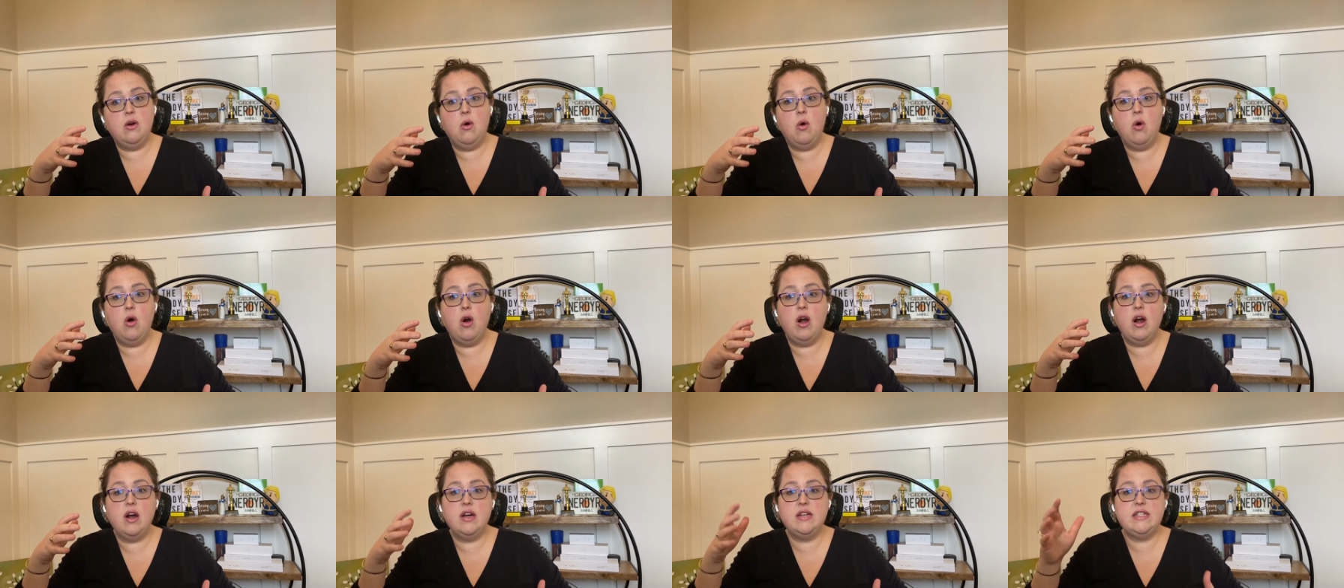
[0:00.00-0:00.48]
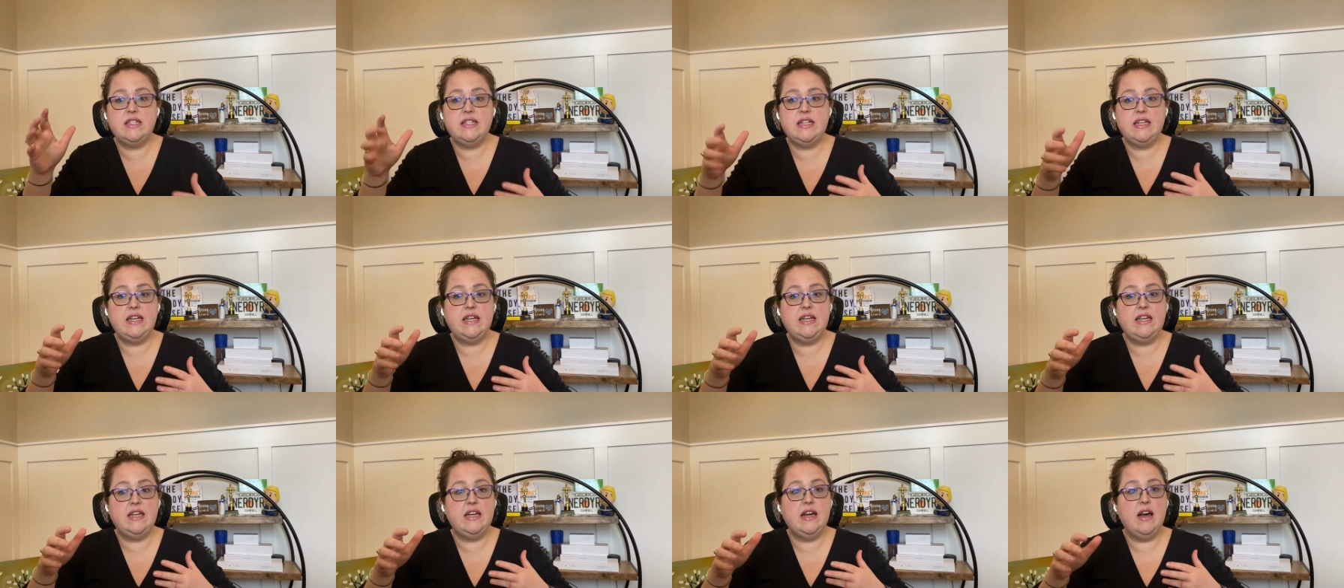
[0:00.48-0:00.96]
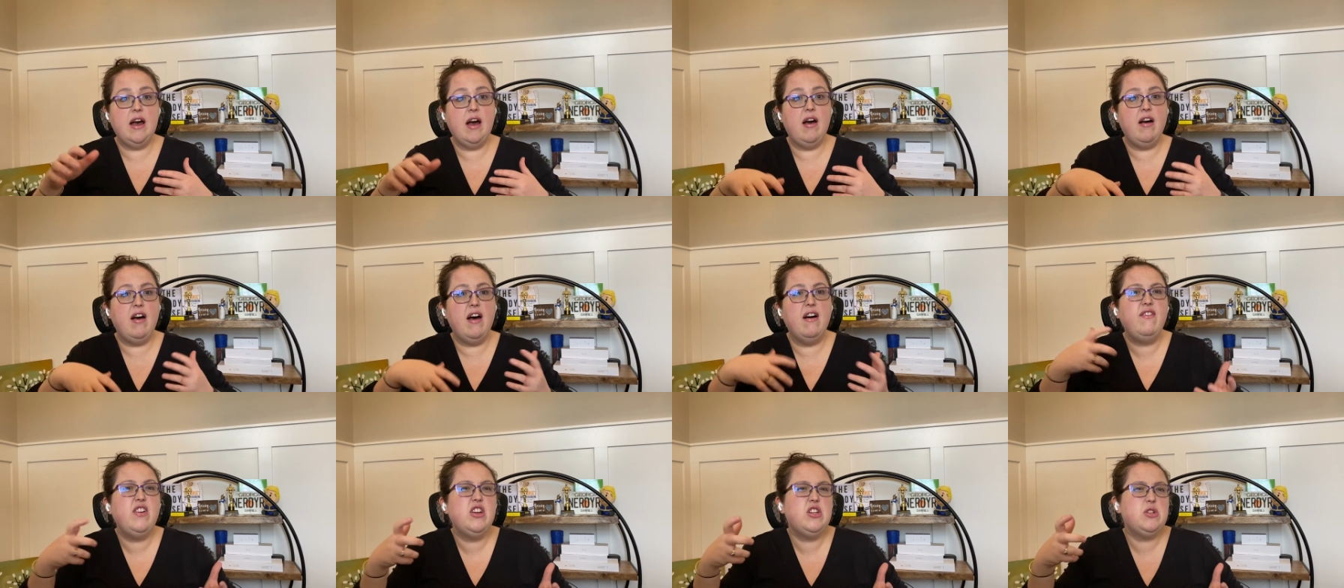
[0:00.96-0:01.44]
or see
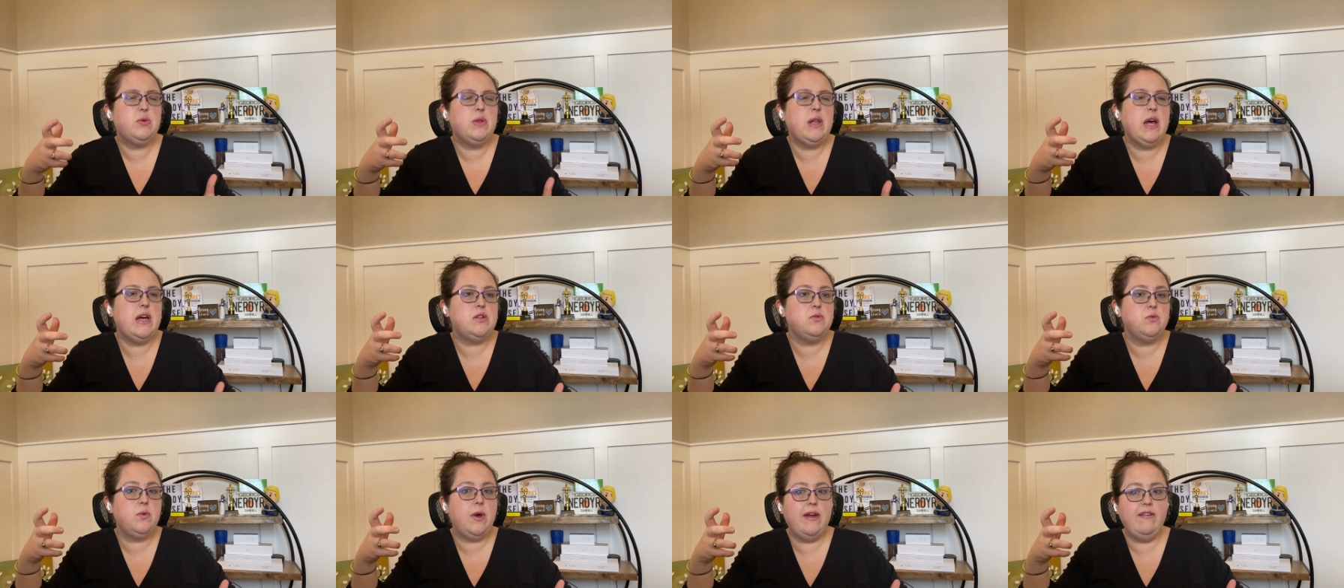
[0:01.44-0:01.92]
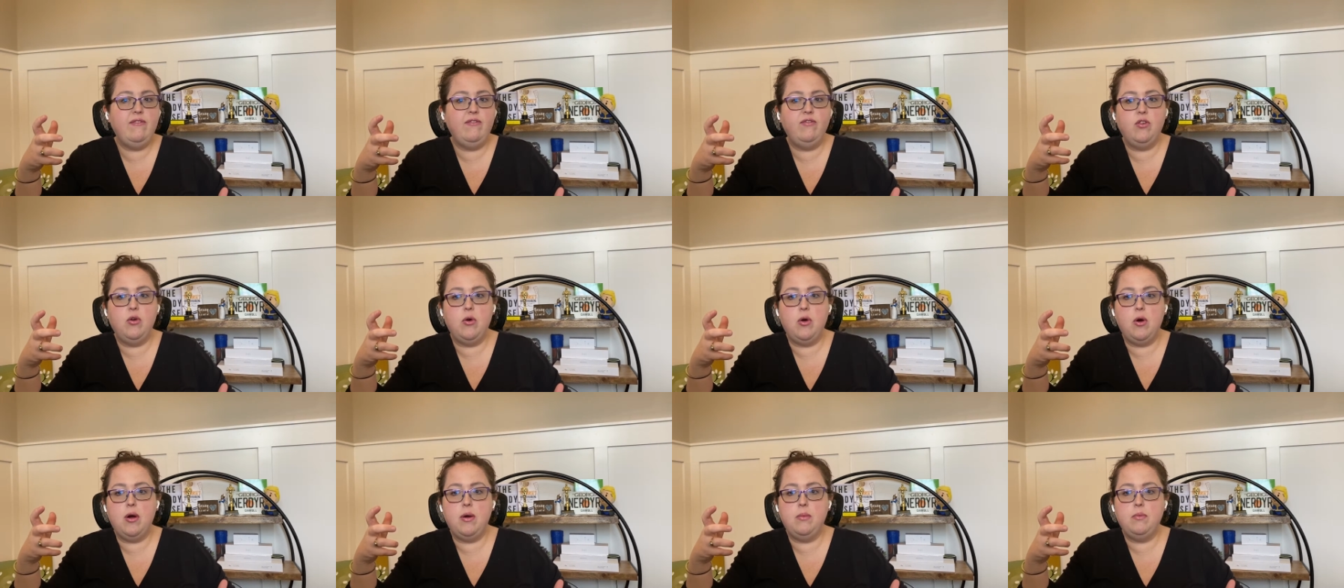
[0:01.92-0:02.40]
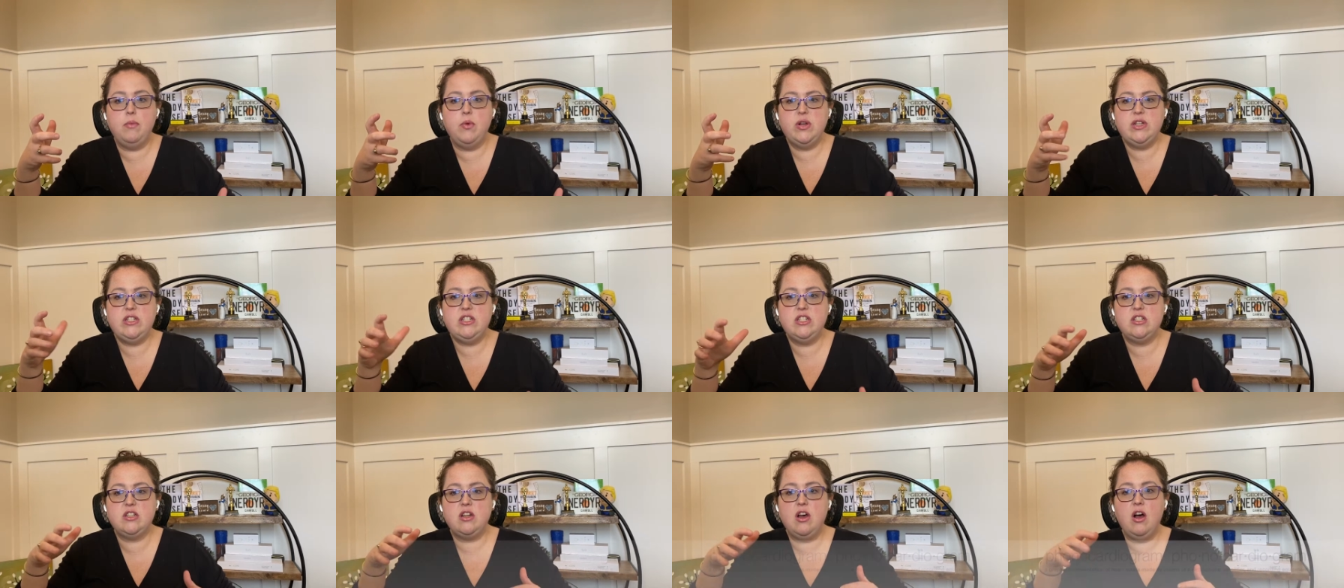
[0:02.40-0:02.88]
uh, a visualized waveform,
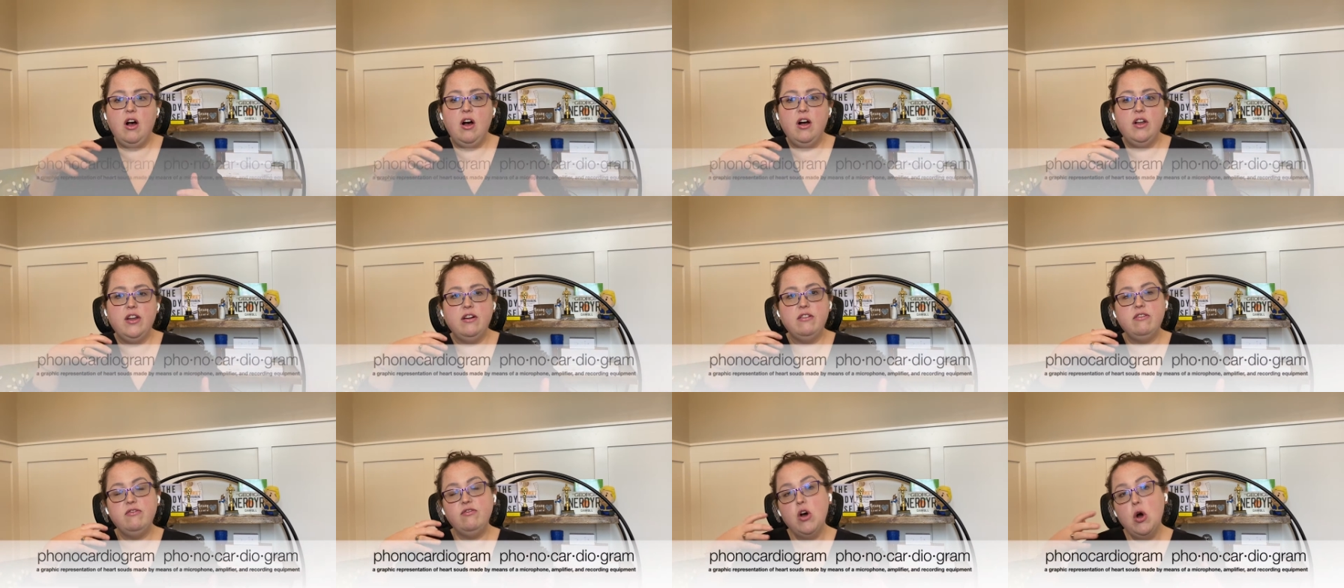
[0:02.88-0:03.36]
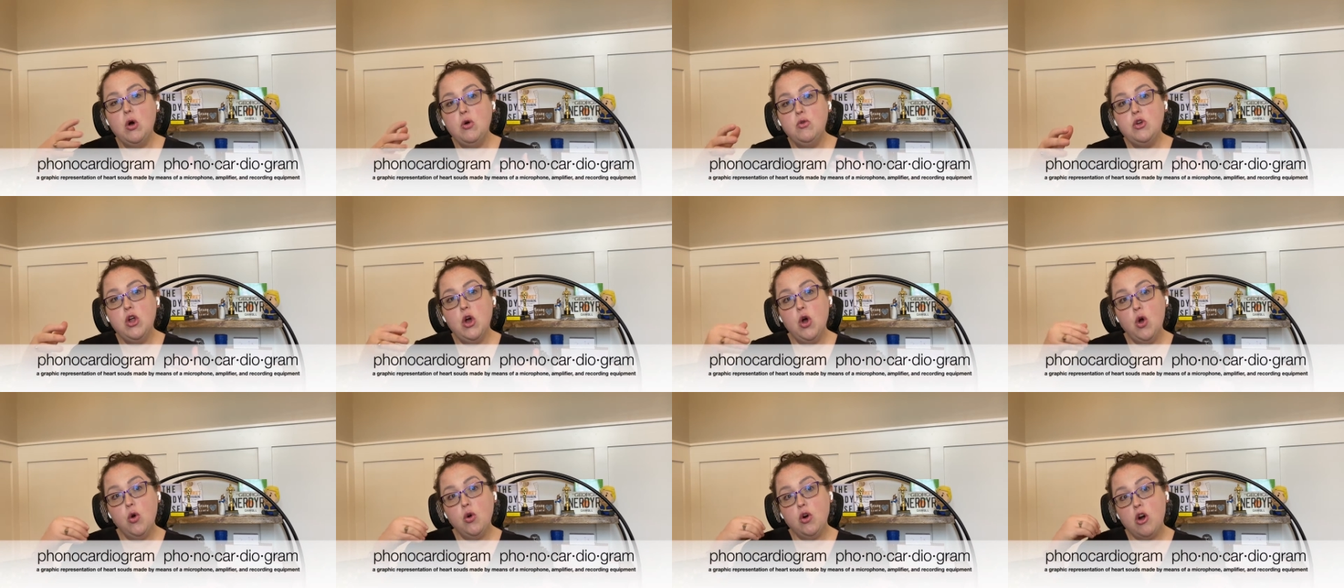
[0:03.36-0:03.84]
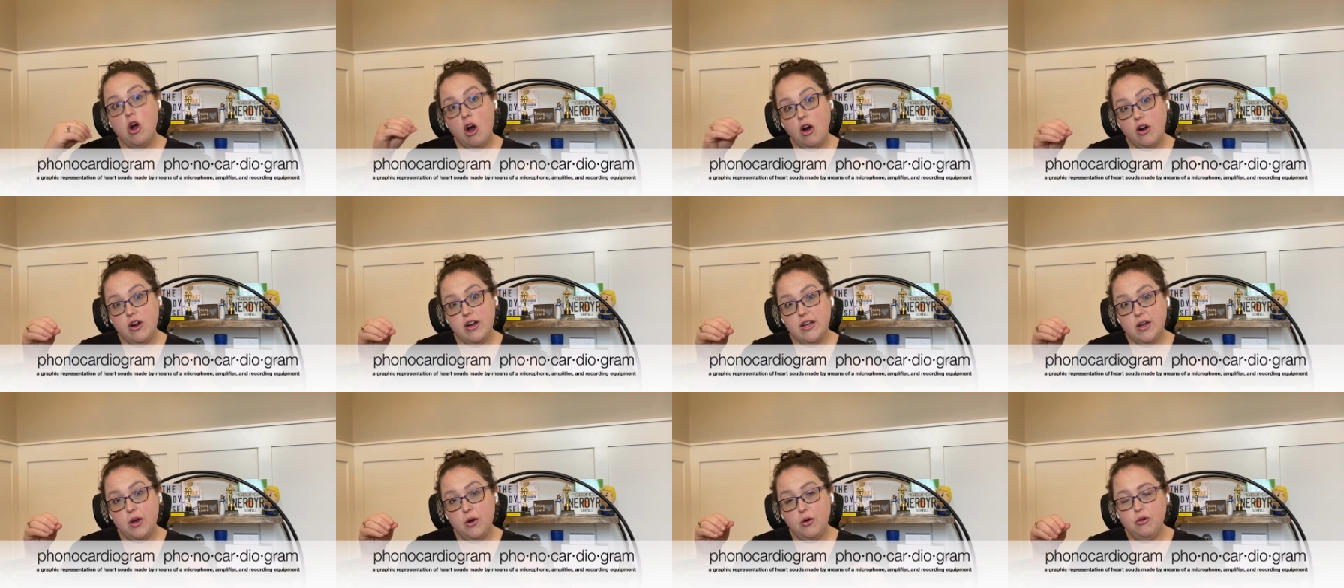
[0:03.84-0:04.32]
which is called a
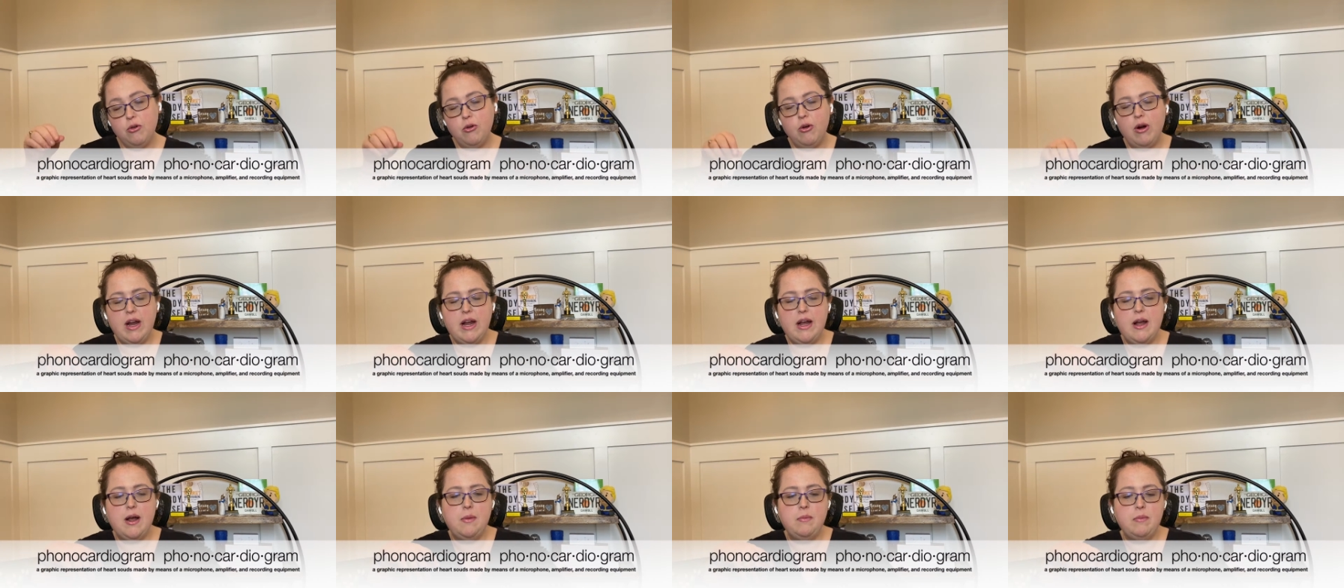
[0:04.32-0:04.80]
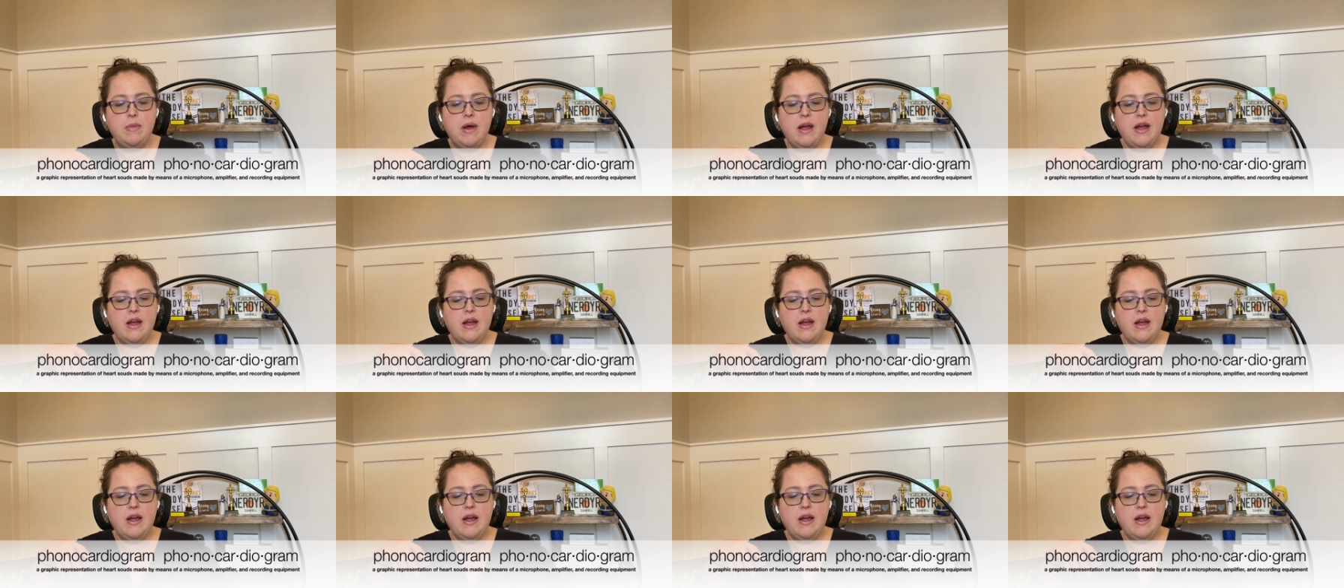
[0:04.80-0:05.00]
phonocardiogram.